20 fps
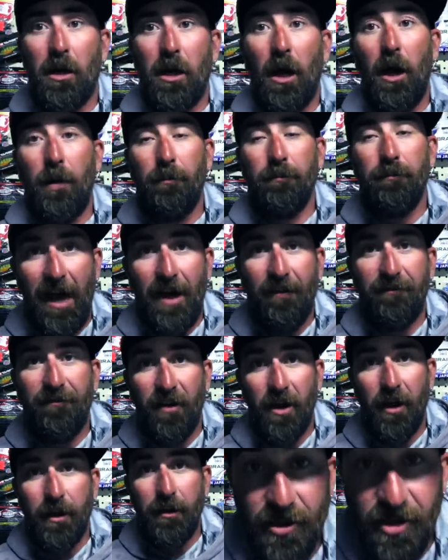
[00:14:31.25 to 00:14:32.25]
Come, have
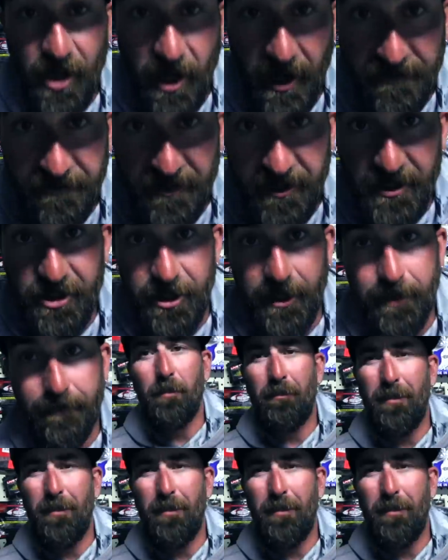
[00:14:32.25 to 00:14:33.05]
fun, talk fishing.